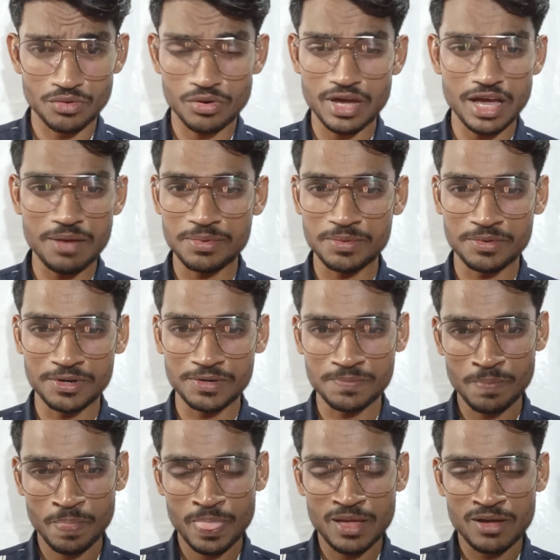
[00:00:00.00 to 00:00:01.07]
Okay everyone,
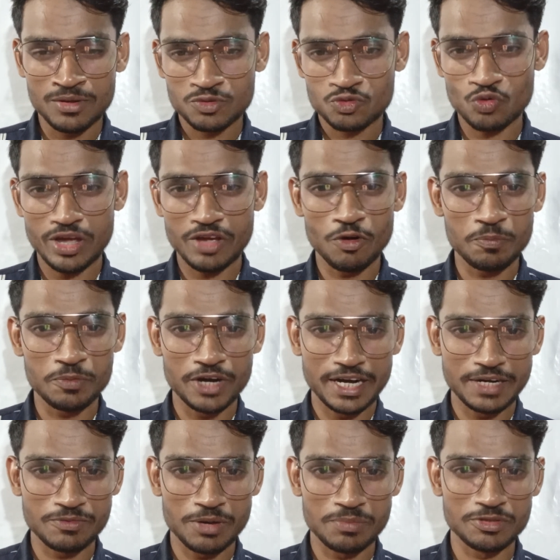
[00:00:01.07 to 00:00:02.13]
so I hope
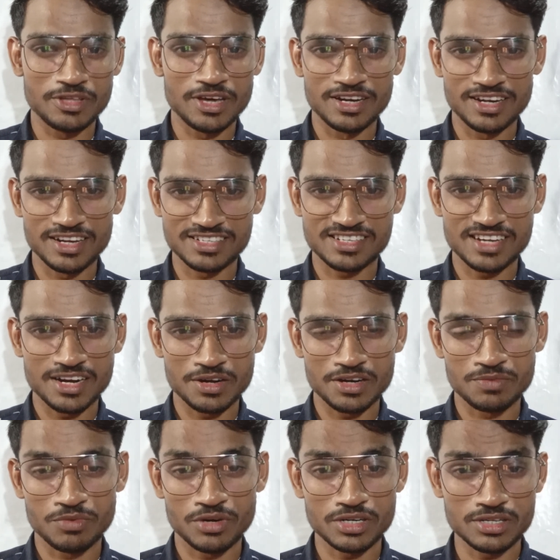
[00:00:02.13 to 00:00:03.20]
that we have to understand
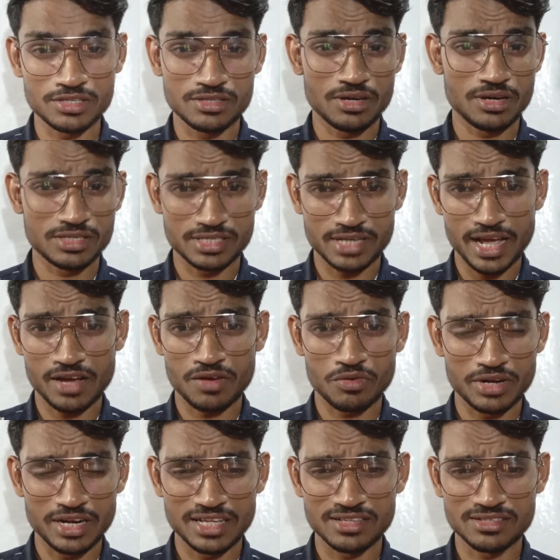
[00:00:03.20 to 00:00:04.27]
that what is the stack
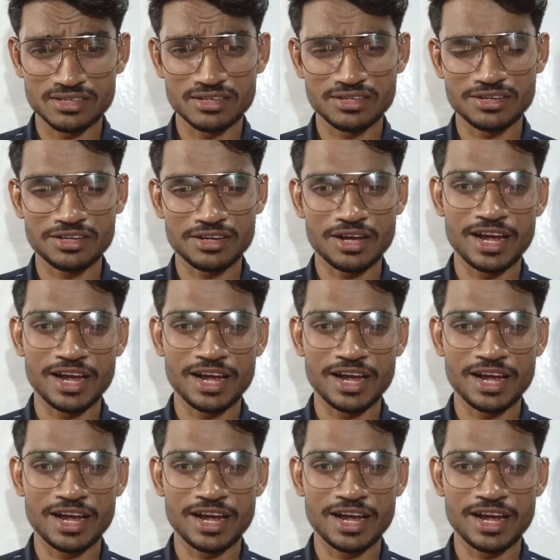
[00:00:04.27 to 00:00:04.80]
organization,